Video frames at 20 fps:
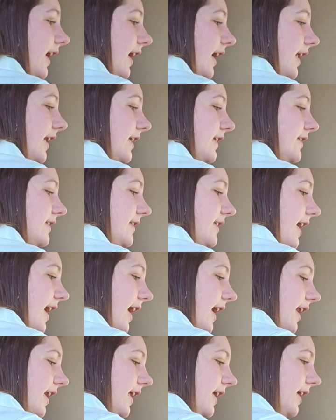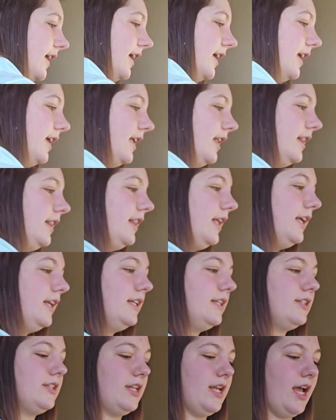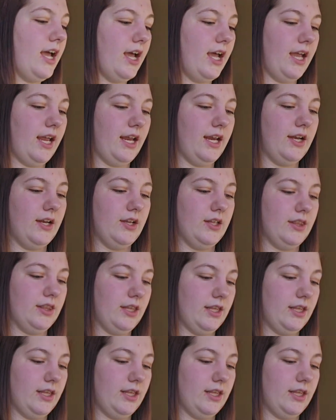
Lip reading: and instead they decide